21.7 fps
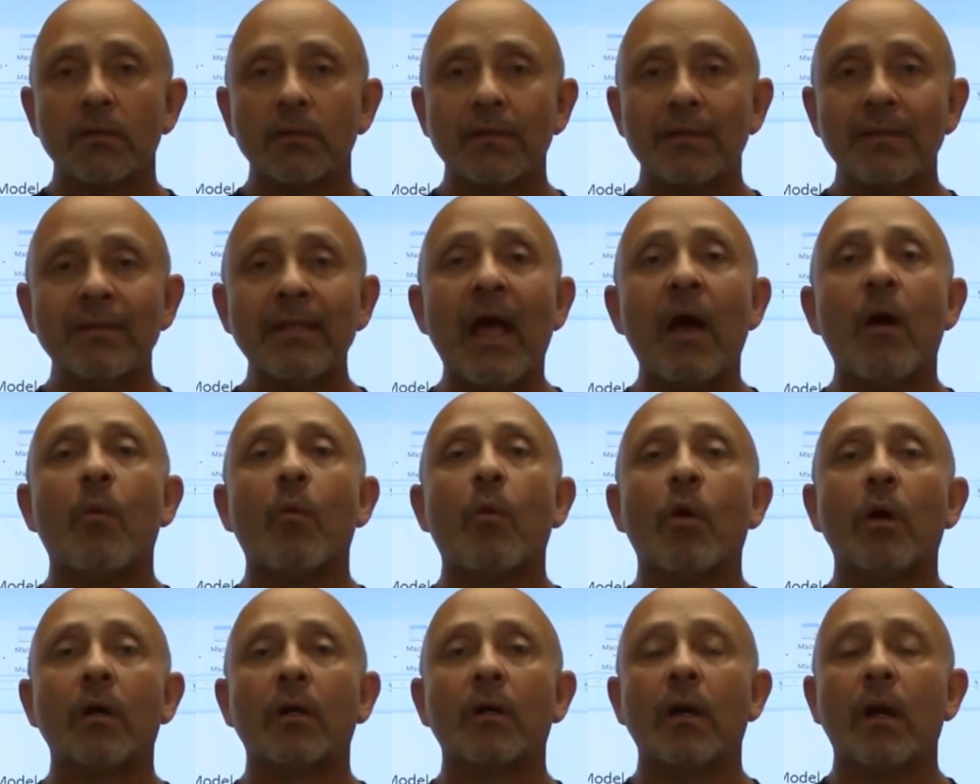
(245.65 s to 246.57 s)

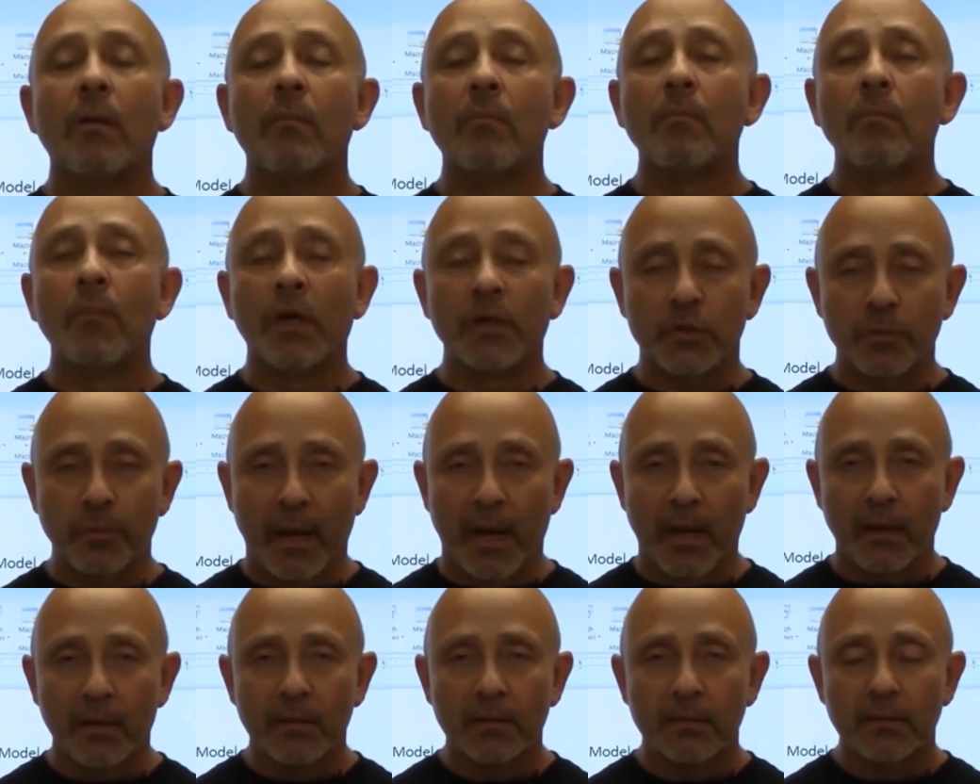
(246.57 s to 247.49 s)
network much
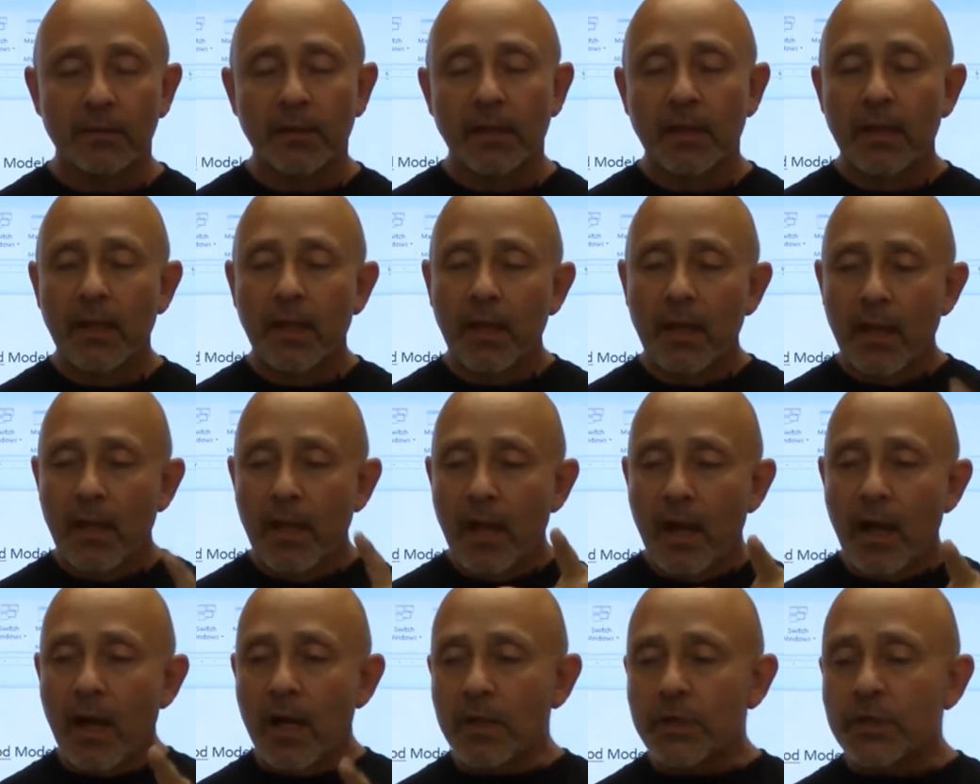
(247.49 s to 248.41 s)
better.
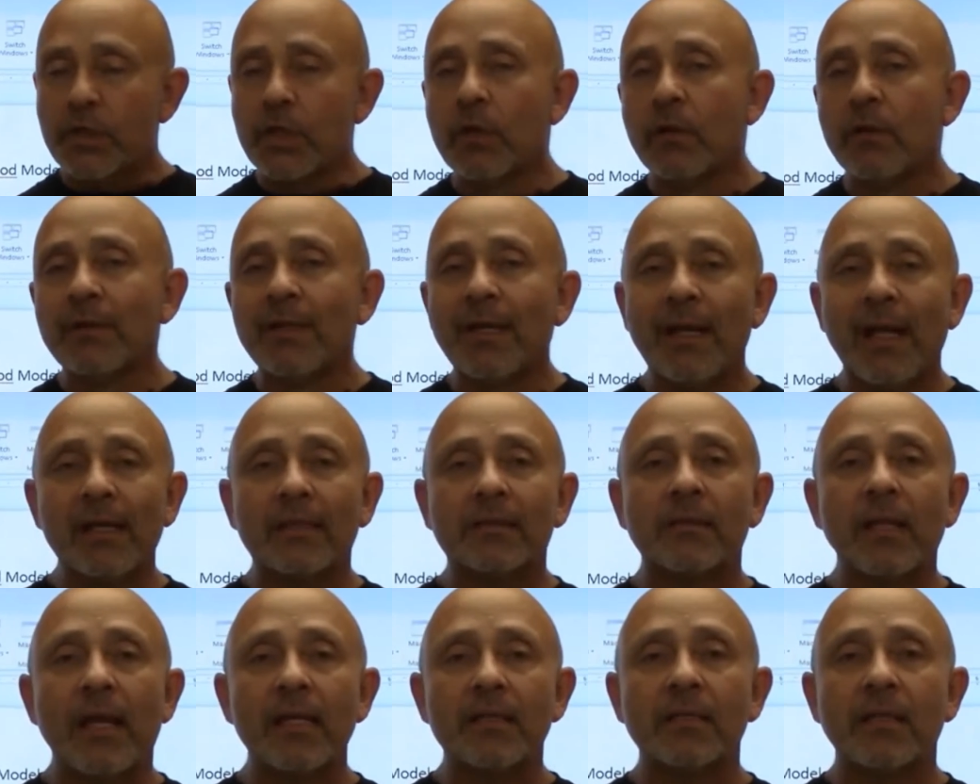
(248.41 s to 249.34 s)
I'll see you in the next
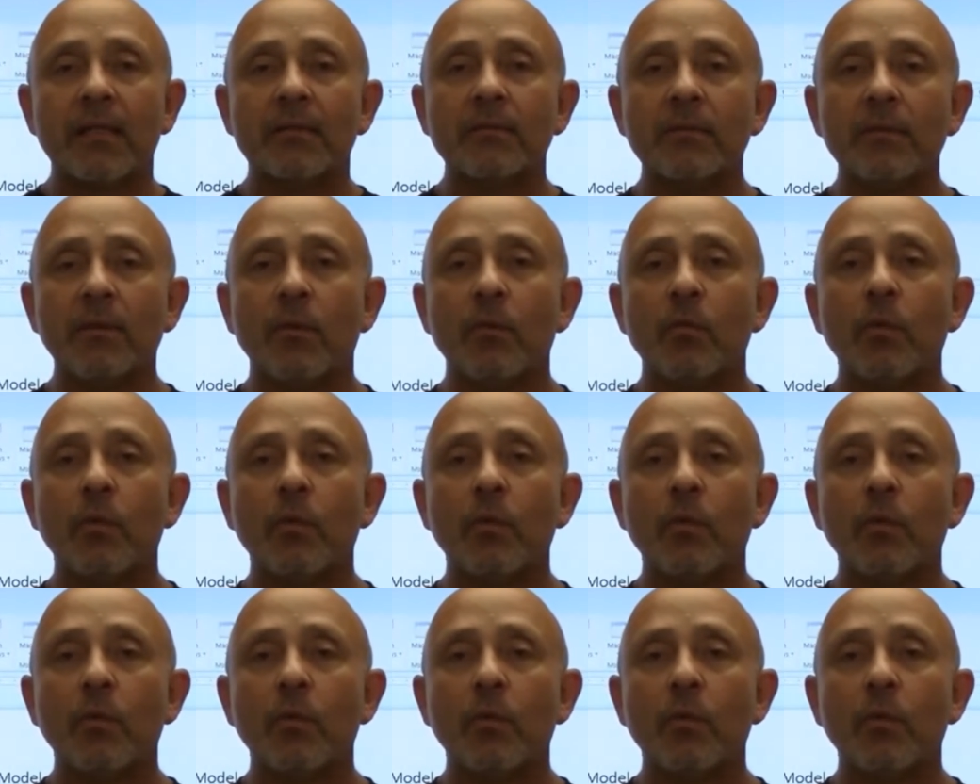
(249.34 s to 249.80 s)
lesson.